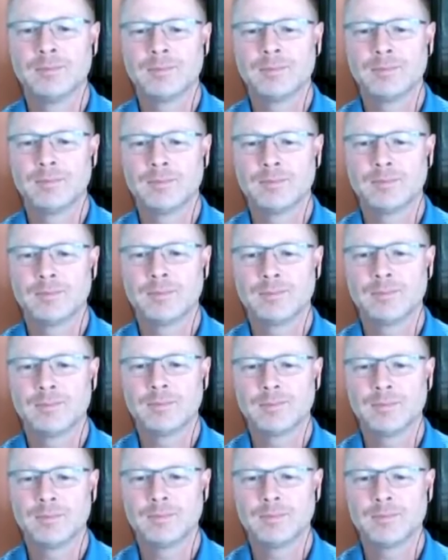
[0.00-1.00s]

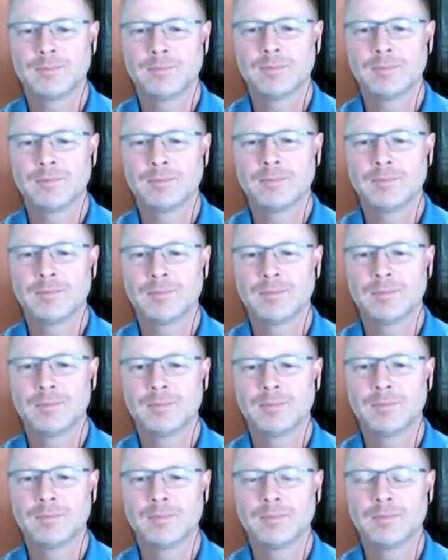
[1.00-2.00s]

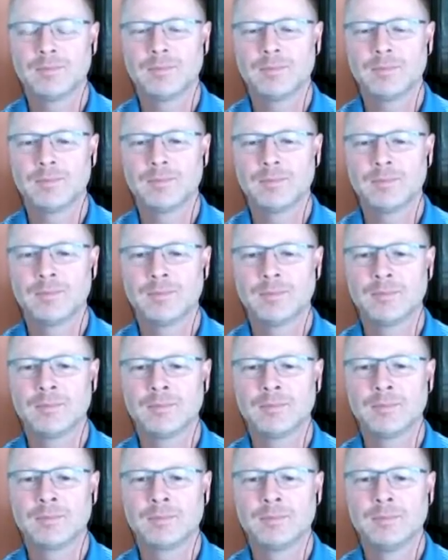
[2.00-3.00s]

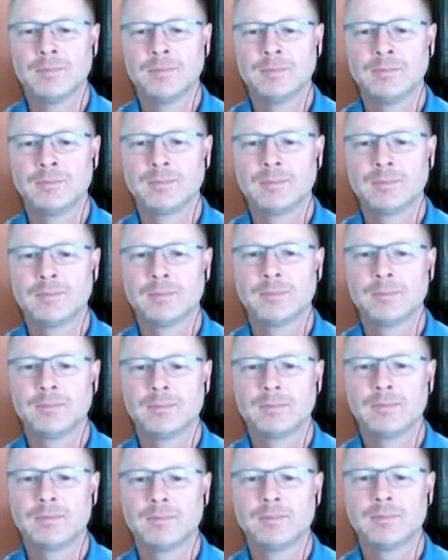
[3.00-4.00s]

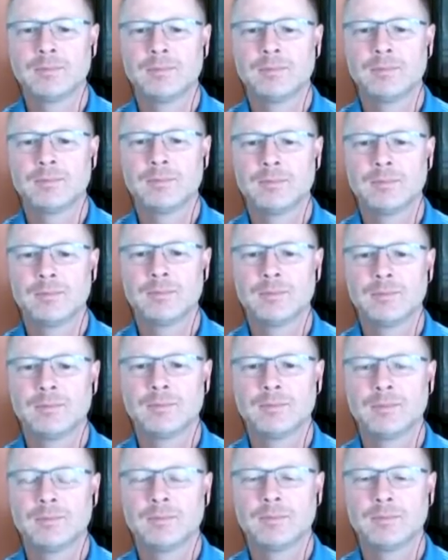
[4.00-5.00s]

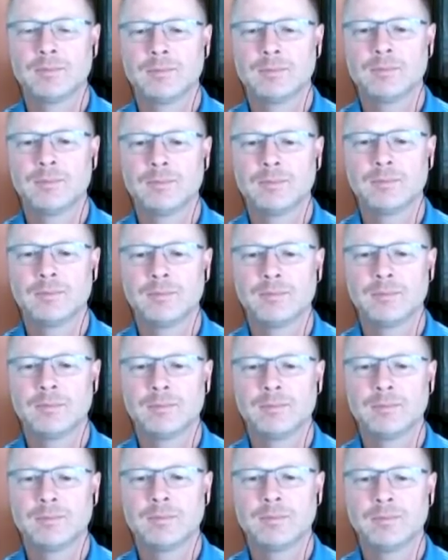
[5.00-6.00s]

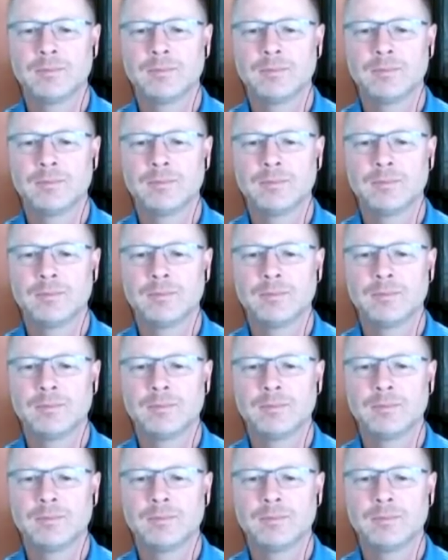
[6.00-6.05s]
The person shown says nothing.